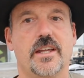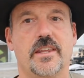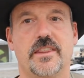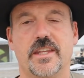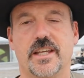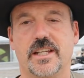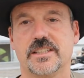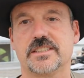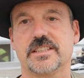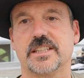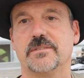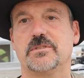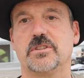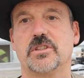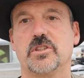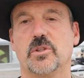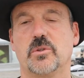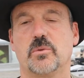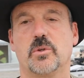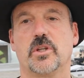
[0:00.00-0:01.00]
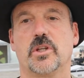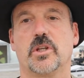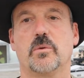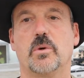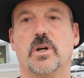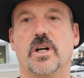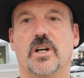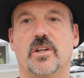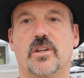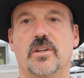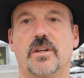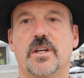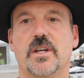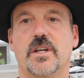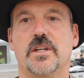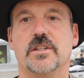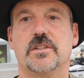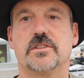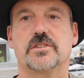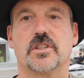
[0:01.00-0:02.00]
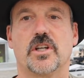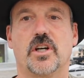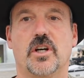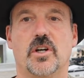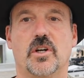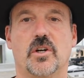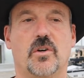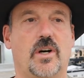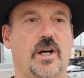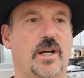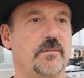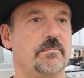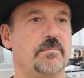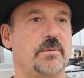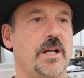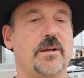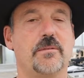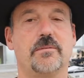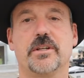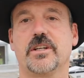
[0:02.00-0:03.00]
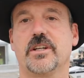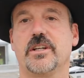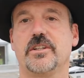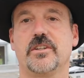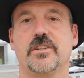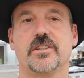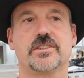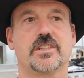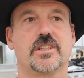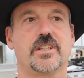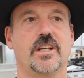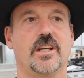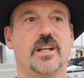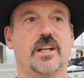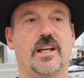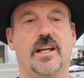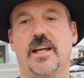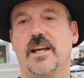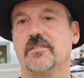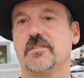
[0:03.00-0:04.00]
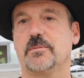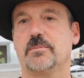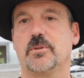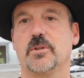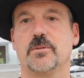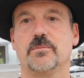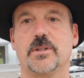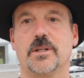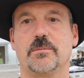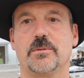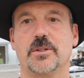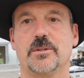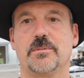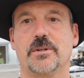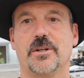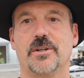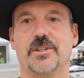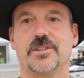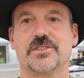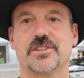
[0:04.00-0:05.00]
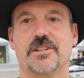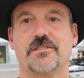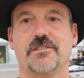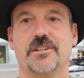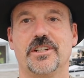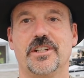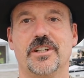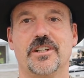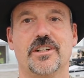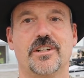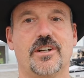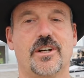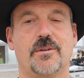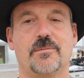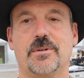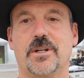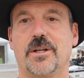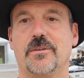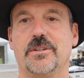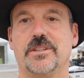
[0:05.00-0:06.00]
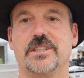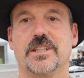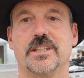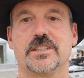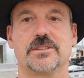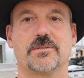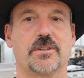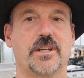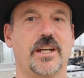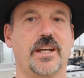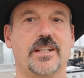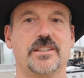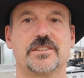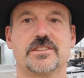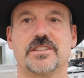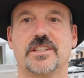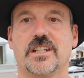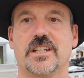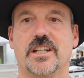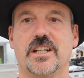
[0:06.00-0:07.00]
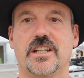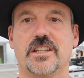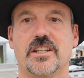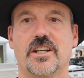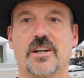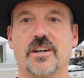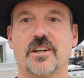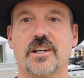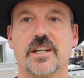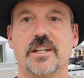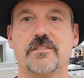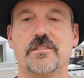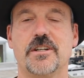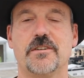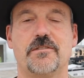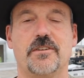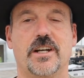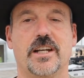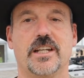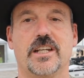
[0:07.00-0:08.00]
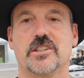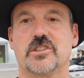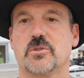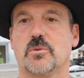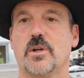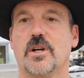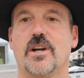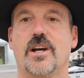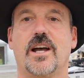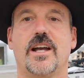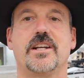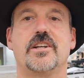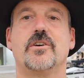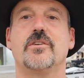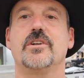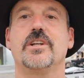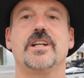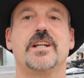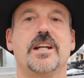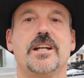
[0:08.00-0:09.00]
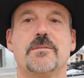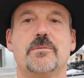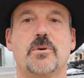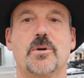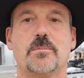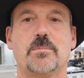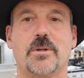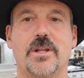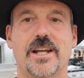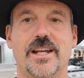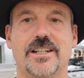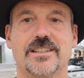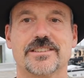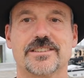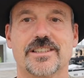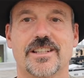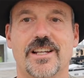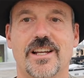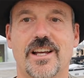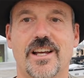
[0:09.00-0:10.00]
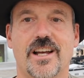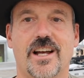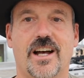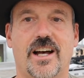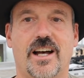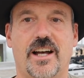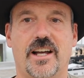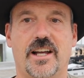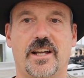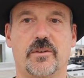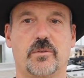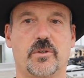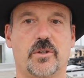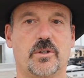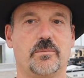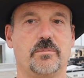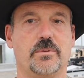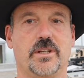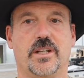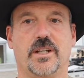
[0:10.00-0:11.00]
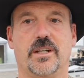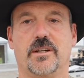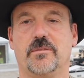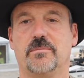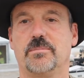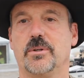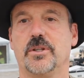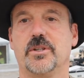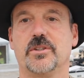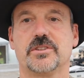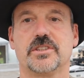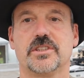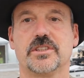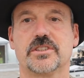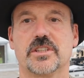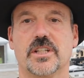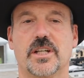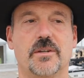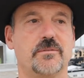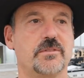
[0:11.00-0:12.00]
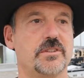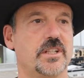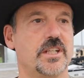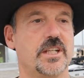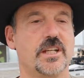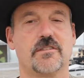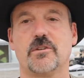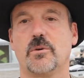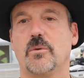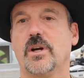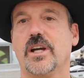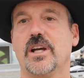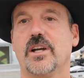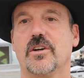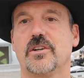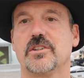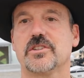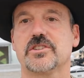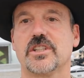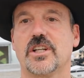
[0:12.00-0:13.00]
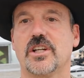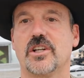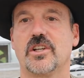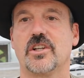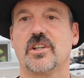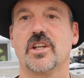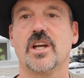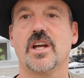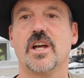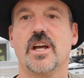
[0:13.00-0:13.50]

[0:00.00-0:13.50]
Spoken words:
they seem to do really well. So I'm probably going to do this again. I have to prune my blueberries every year. I'll probably take some cane, stick it in there. Even if I get to where I don't need any more plants, I will be producing some to give away or sell